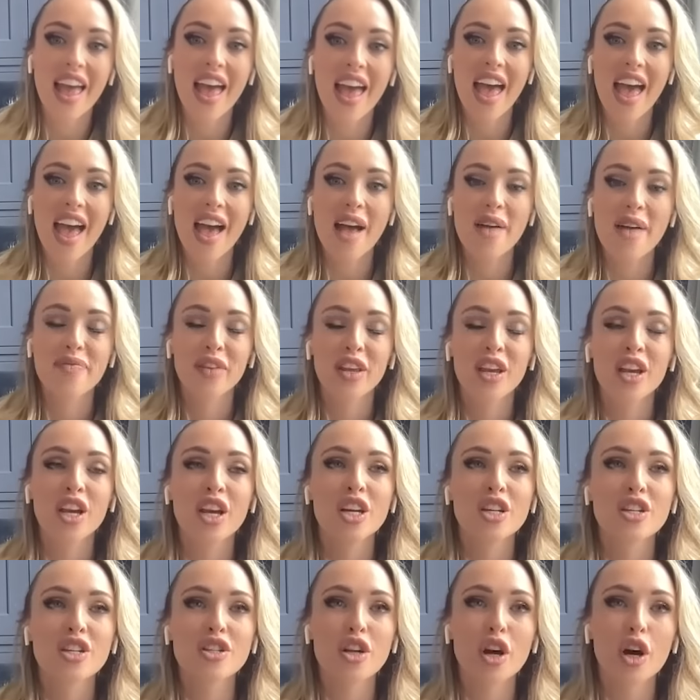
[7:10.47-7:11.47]
yeah.
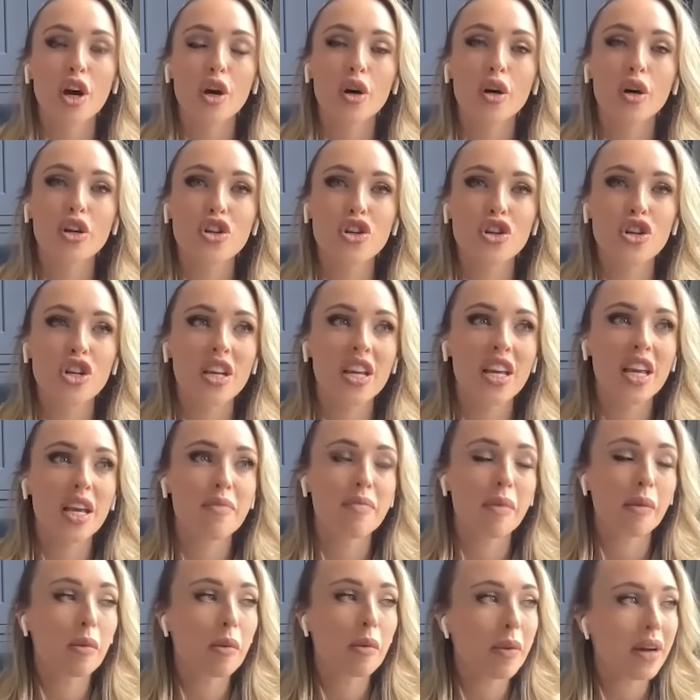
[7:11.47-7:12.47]
So
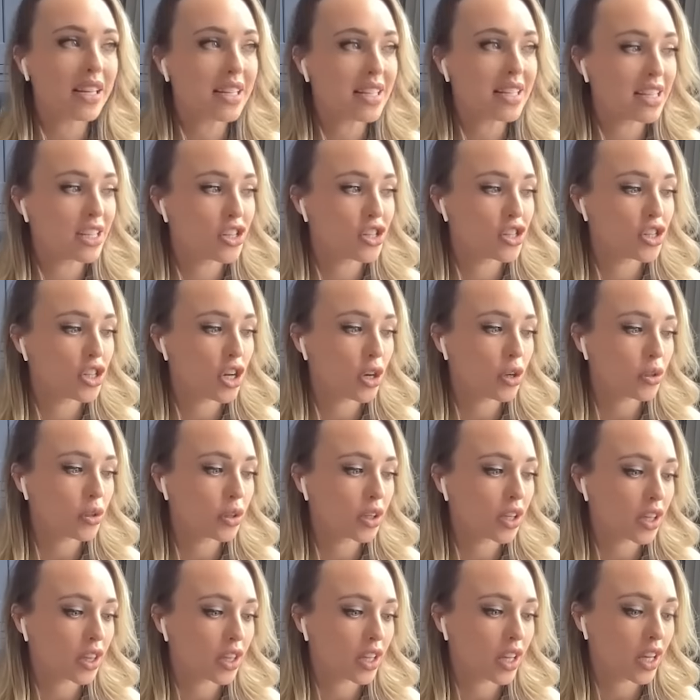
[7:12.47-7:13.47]
she, my mum has this
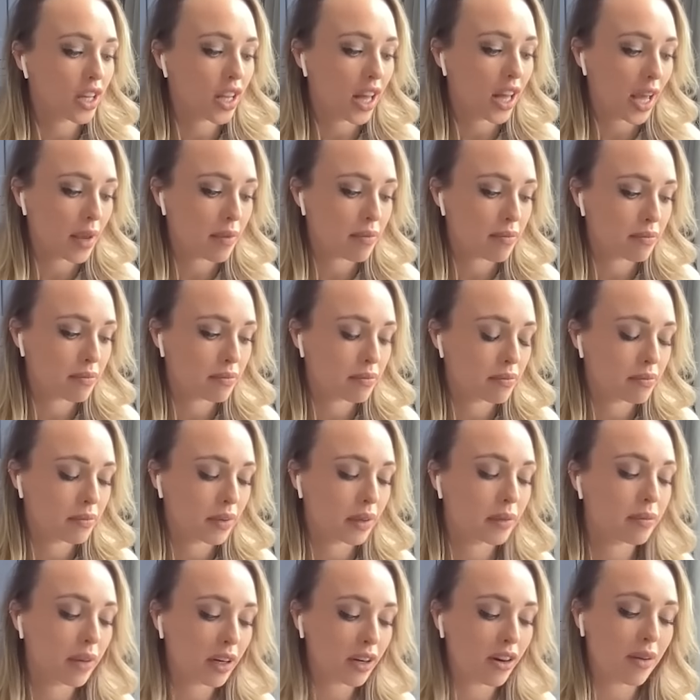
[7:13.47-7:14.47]
joke that like
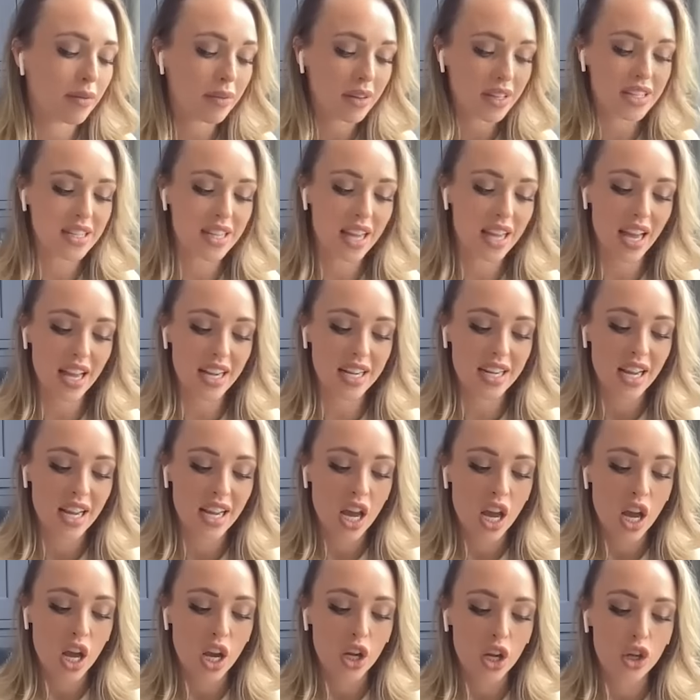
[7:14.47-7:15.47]
my, my grandma said,
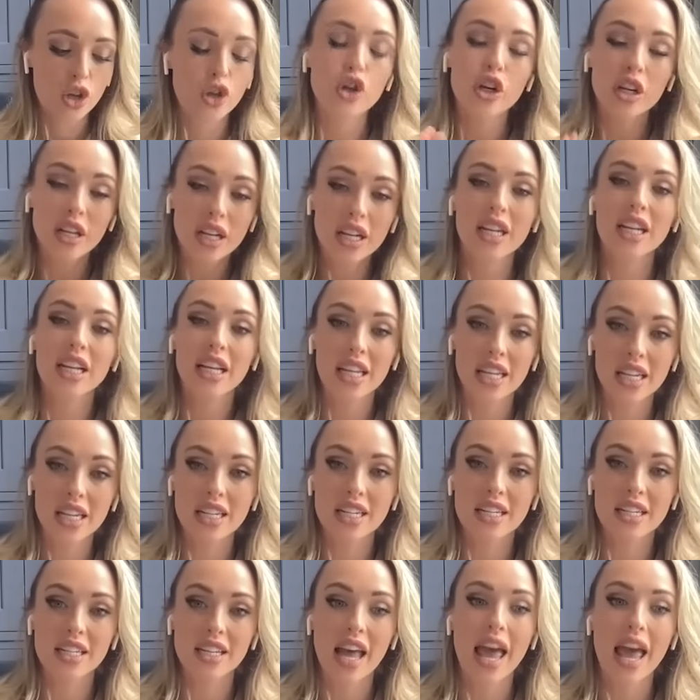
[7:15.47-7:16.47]
"You're gonna
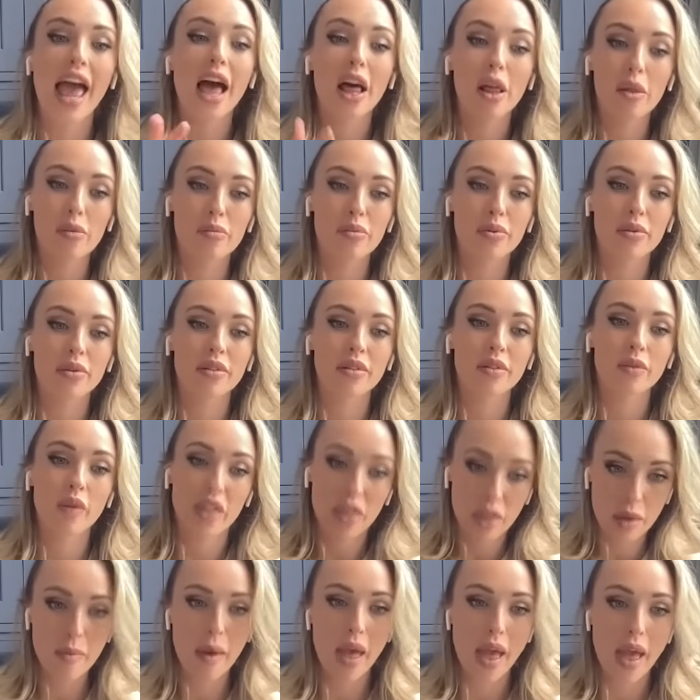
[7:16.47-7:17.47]
need help
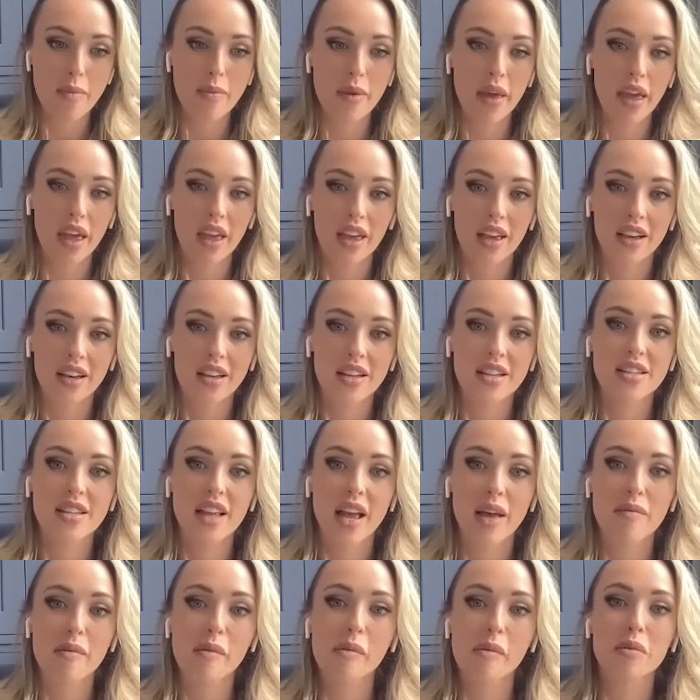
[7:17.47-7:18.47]
with your baby
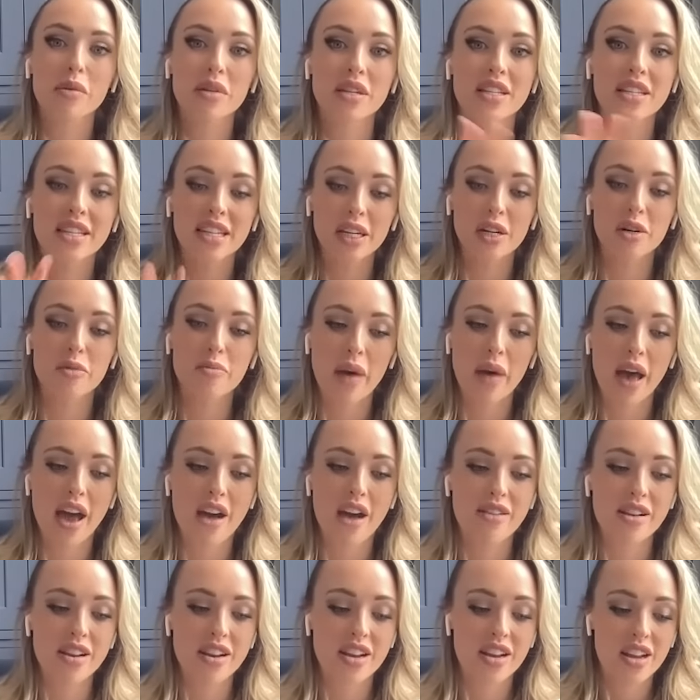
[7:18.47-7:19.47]
because like mum was a single
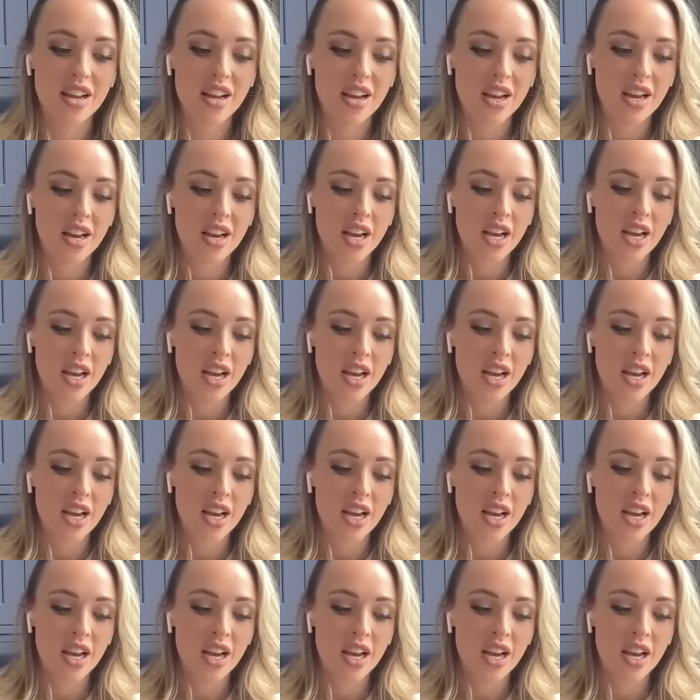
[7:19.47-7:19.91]
parent."